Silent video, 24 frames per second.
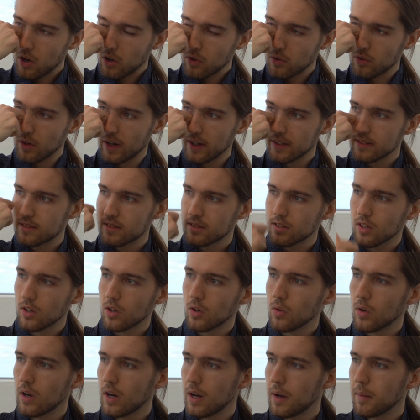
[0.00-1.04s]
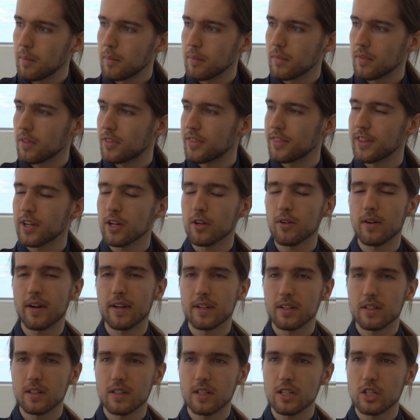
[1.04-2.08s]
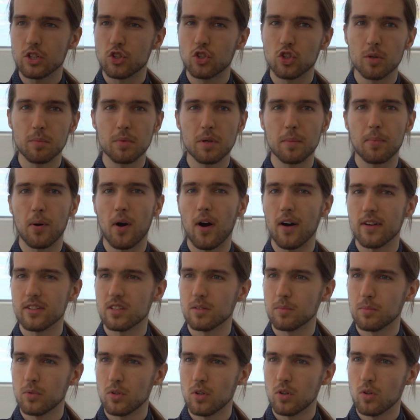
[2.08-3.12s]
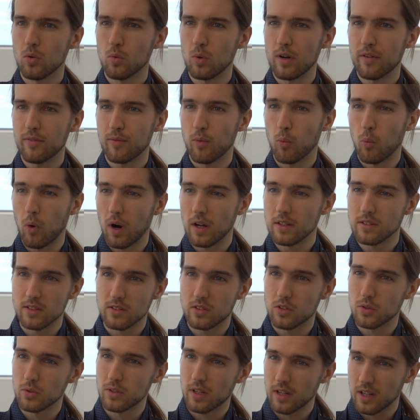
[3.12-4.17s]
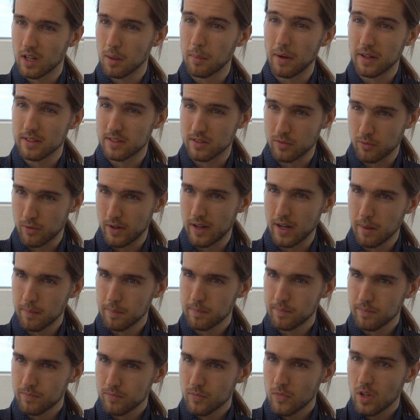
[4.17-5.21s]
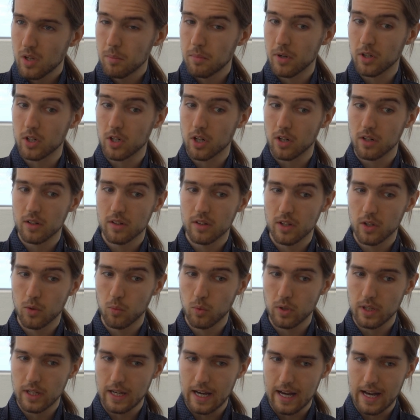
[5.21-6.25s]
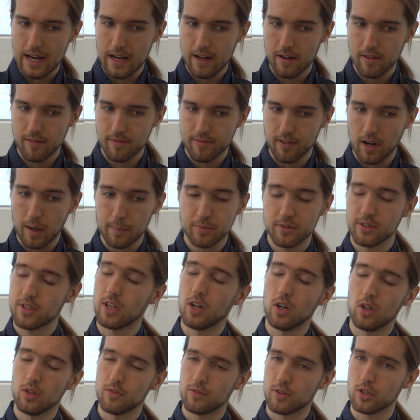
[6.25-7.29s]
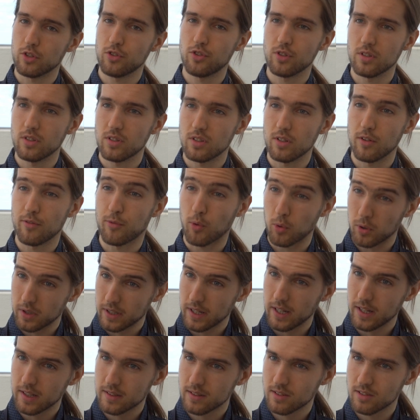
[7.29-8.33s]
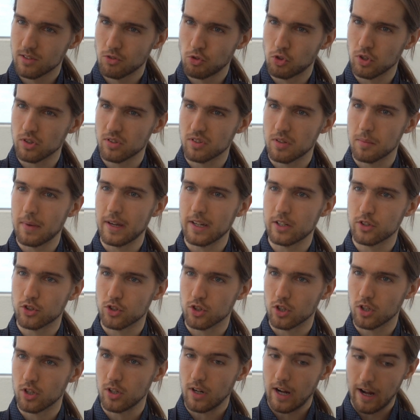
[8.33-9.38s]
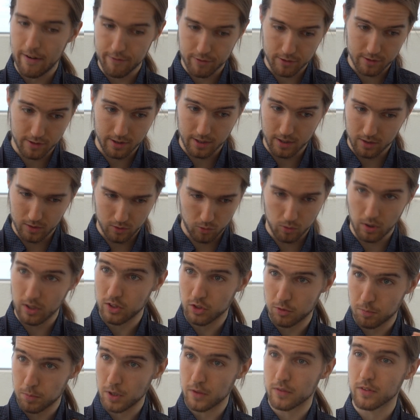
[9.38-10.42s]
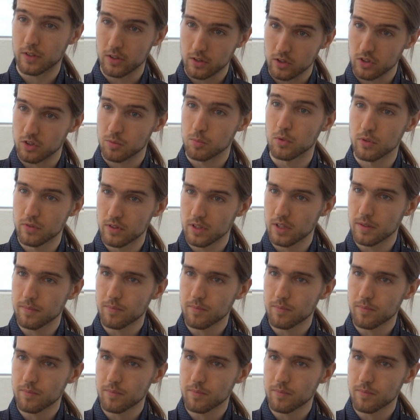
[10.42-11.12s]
Right, so theoretically it should be possible with 1 to 2 gigabytes of RAM. But currently we have upscaled versions of 4 gigs just to make sure everything runs perfectly smoothly.